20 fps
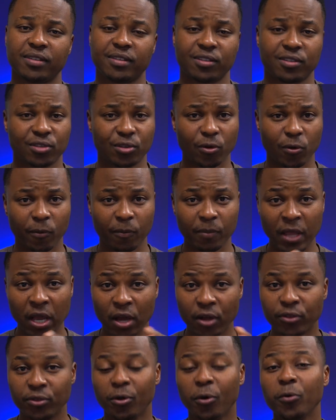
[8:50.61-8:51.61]
So
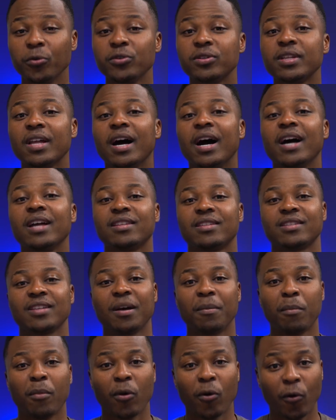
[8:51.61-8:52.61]
those are
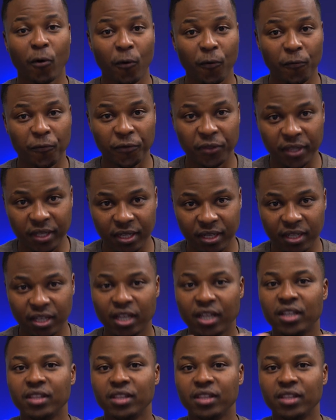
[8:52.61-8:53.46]
some of the